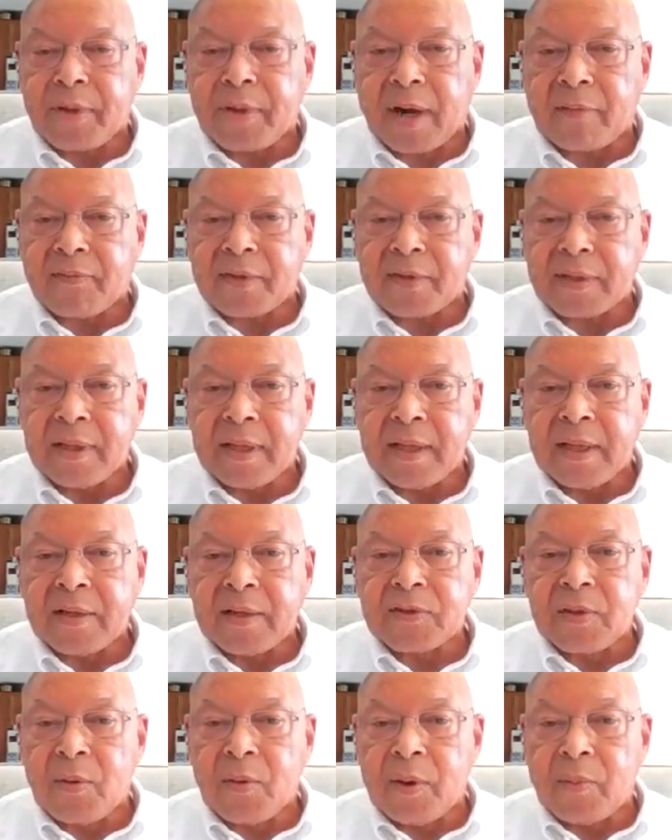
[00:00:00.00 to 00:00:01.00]
profit.
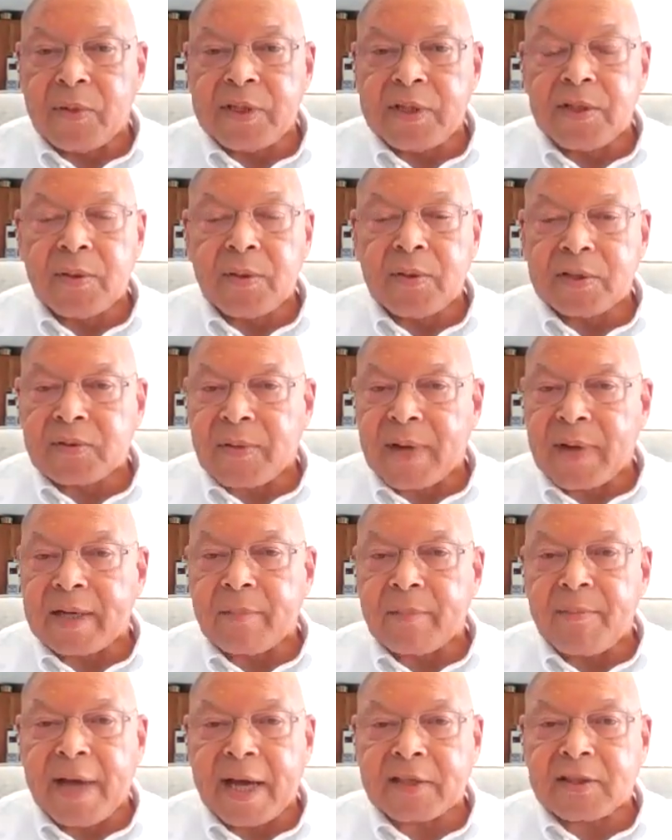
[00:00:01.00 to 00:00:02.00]
So what we do is try to
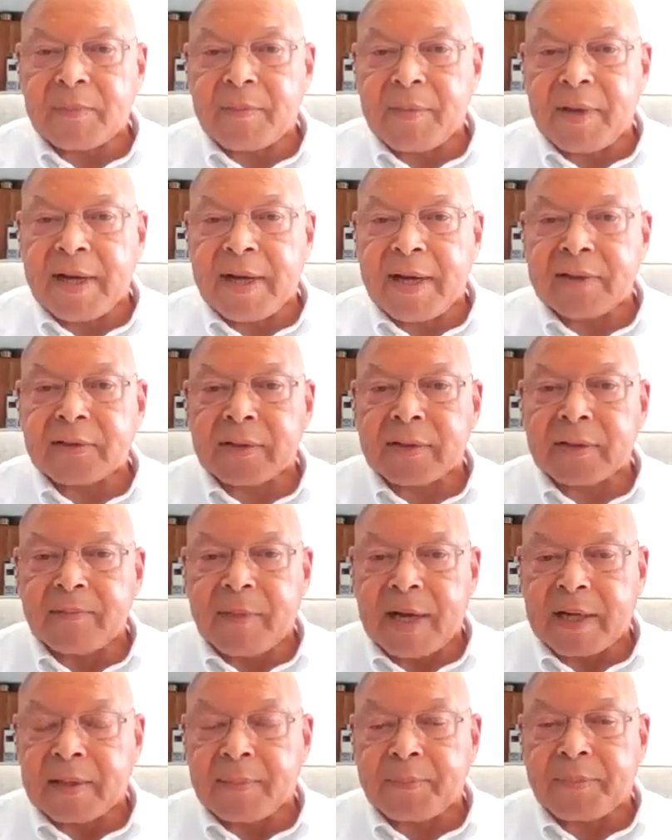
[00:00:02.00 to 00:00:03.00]
maximize the
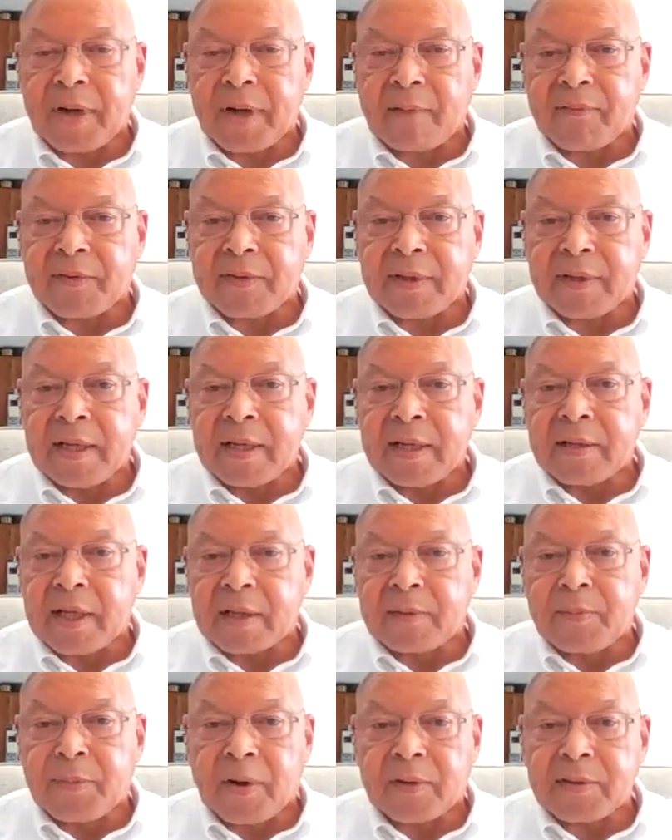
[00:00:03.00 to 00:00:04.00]
amount of profit
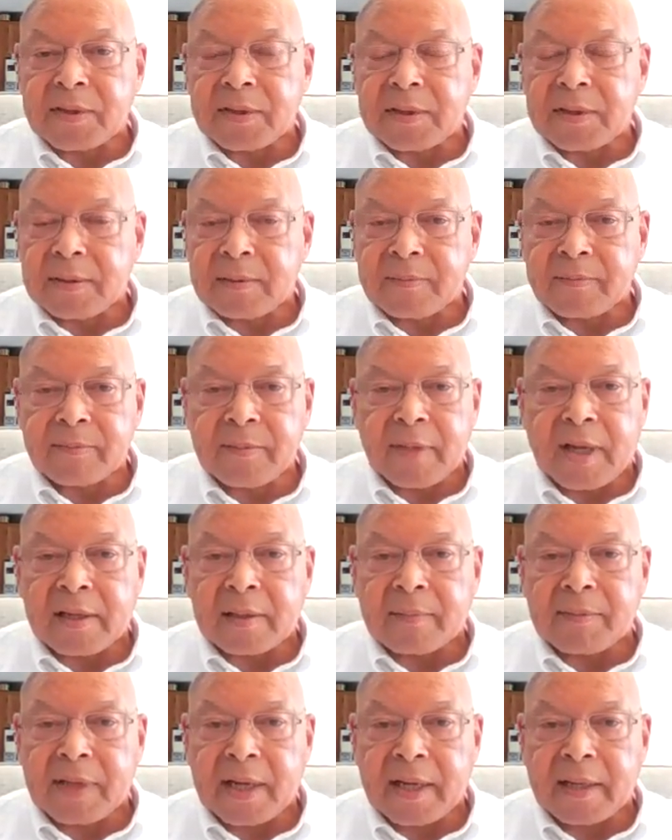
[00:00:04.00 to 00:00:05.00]
that's brought to the
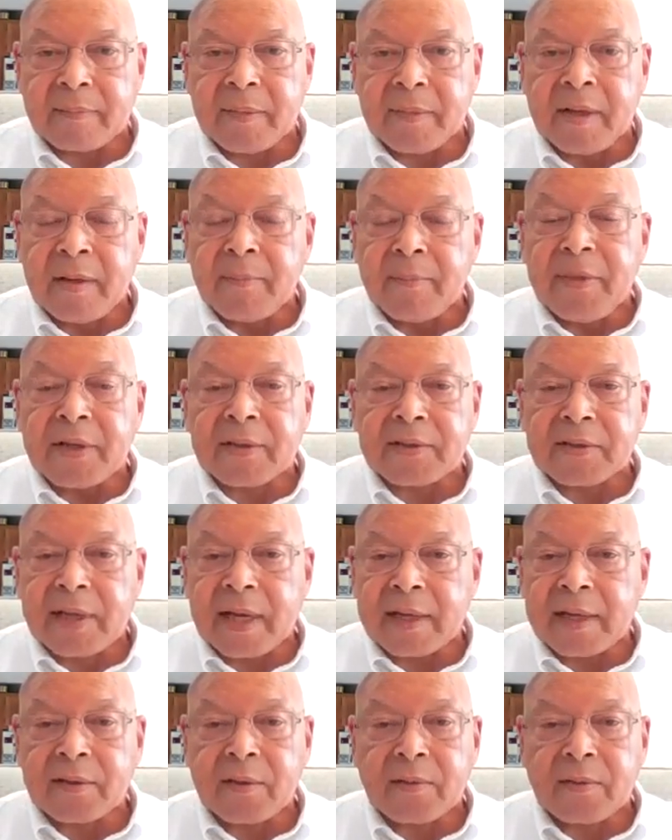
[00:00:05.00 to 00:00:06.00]
bottom line, because
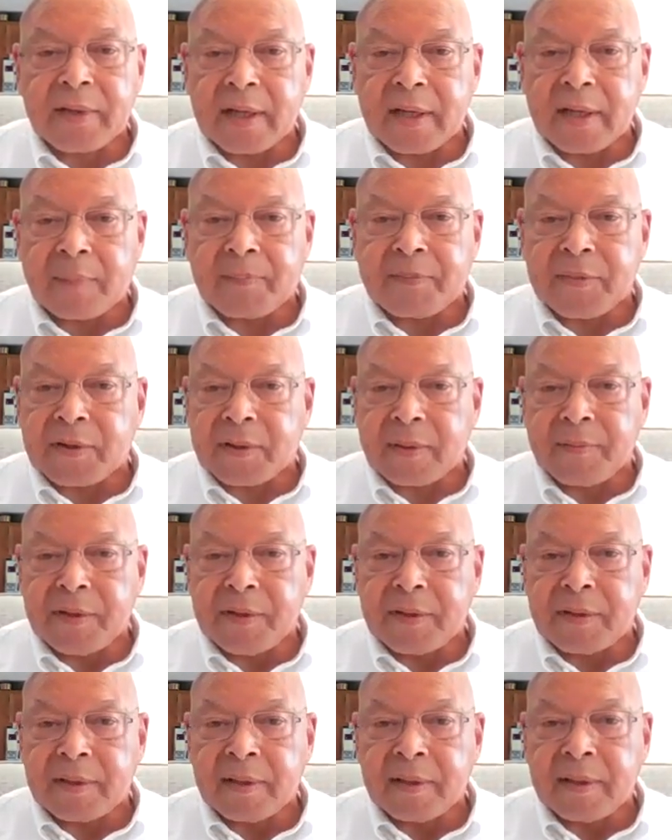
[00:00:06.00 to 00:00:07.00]
that can only help the
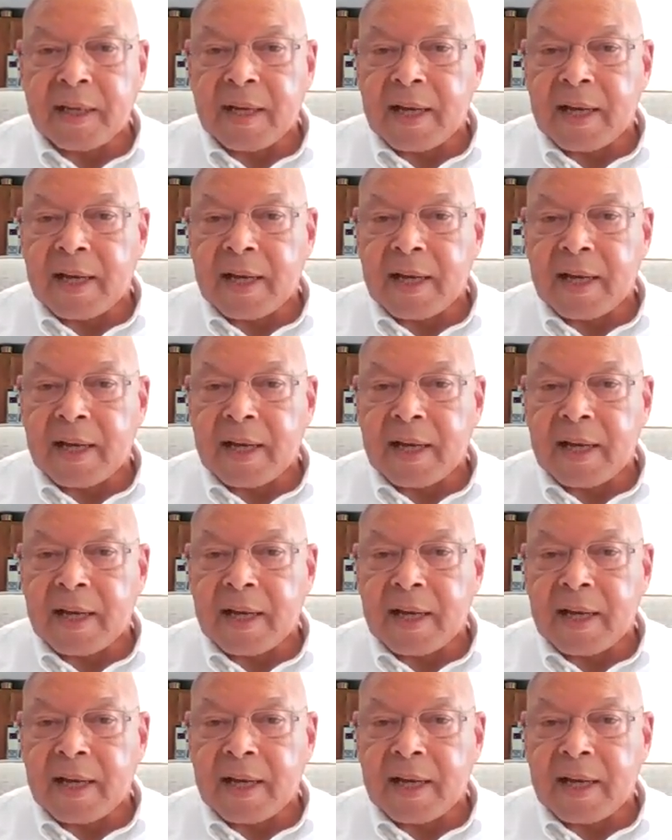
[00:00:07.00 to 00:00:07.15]
community.